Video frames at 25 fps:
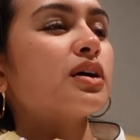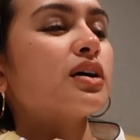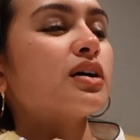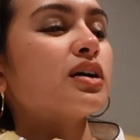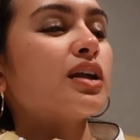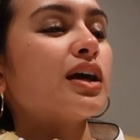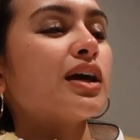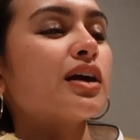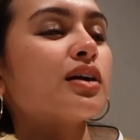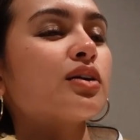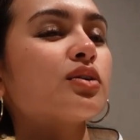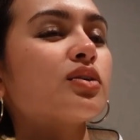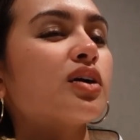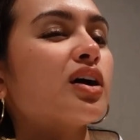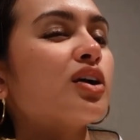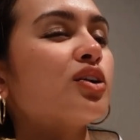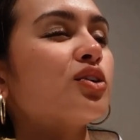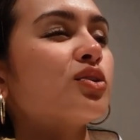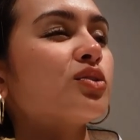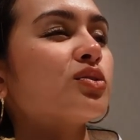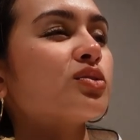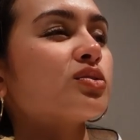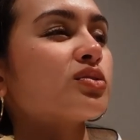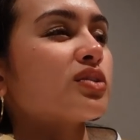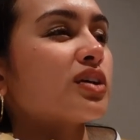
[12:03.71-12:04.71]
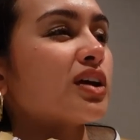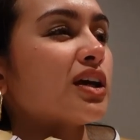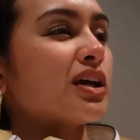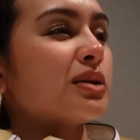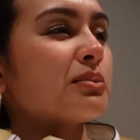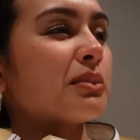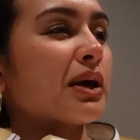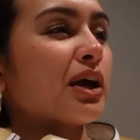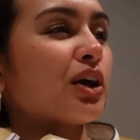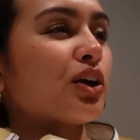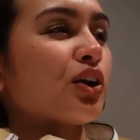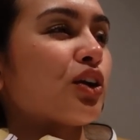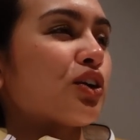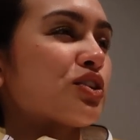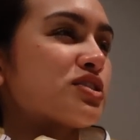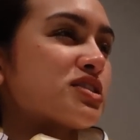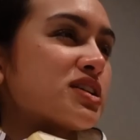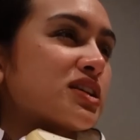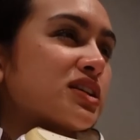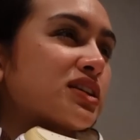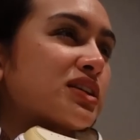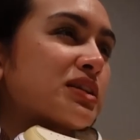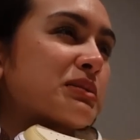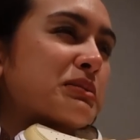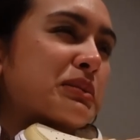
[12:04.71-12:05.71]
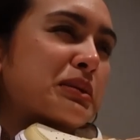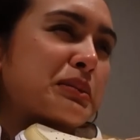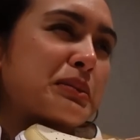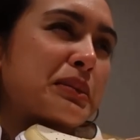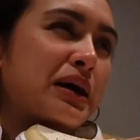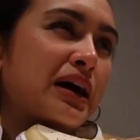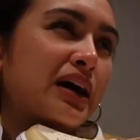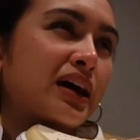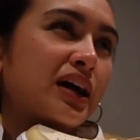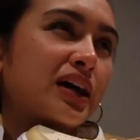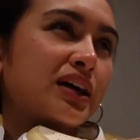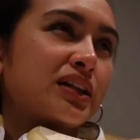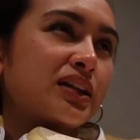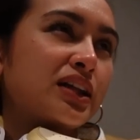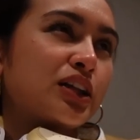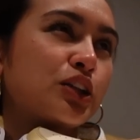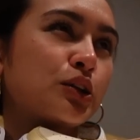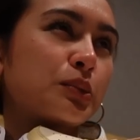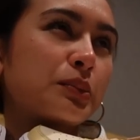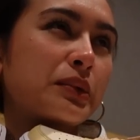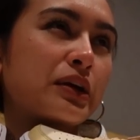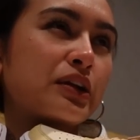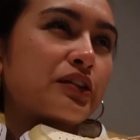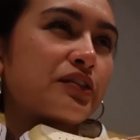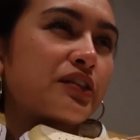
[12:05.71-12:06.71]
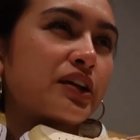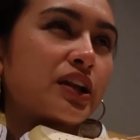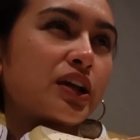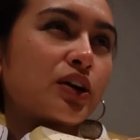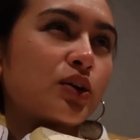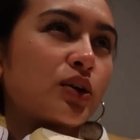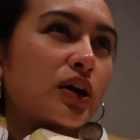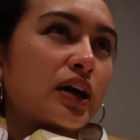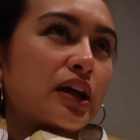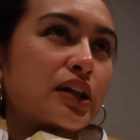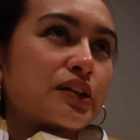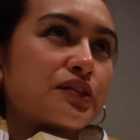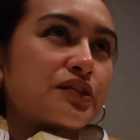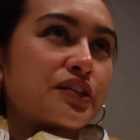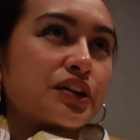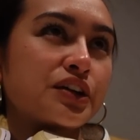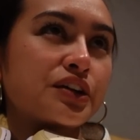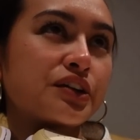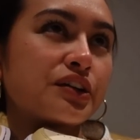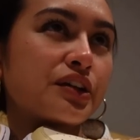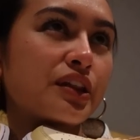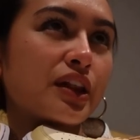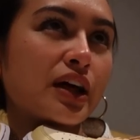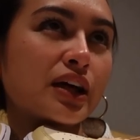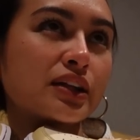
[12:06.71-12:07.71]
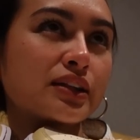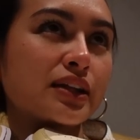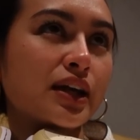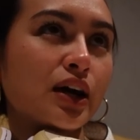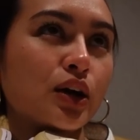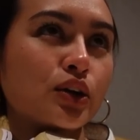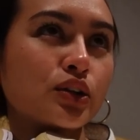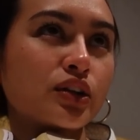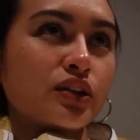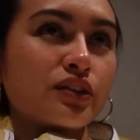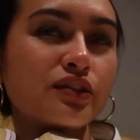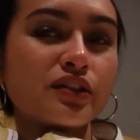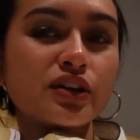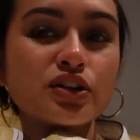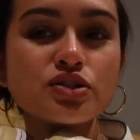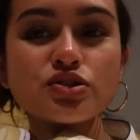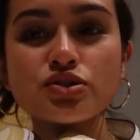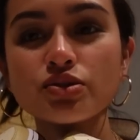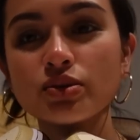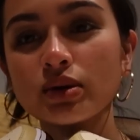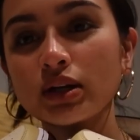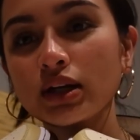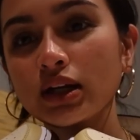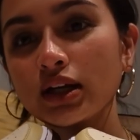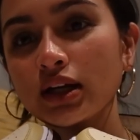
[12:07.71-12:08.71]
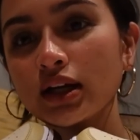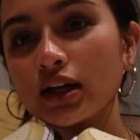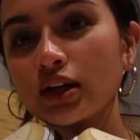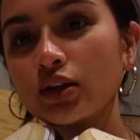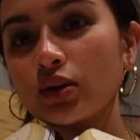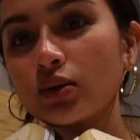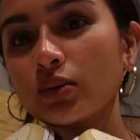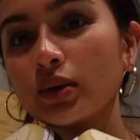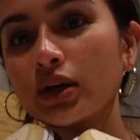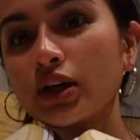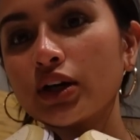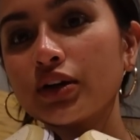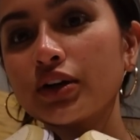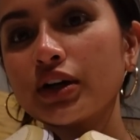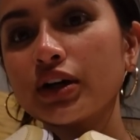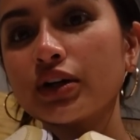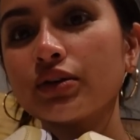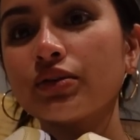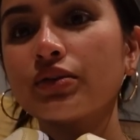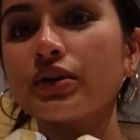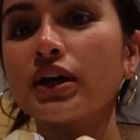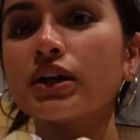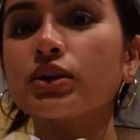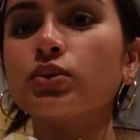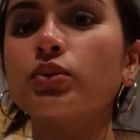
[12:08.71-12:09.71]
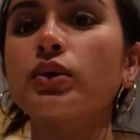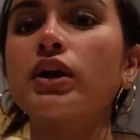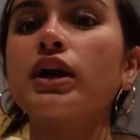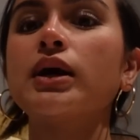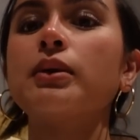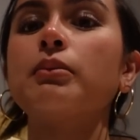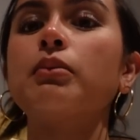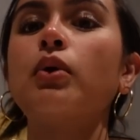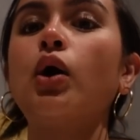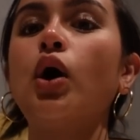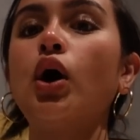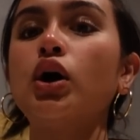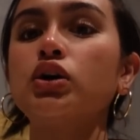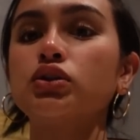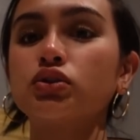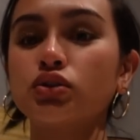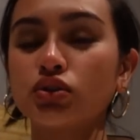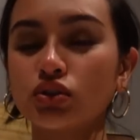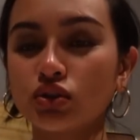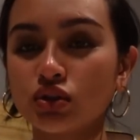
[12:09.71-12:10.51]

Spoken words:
Like anong in my closet na babagay dito. Pero feeling ko I'll figure that out eventually. I don't wanna regret what I bought.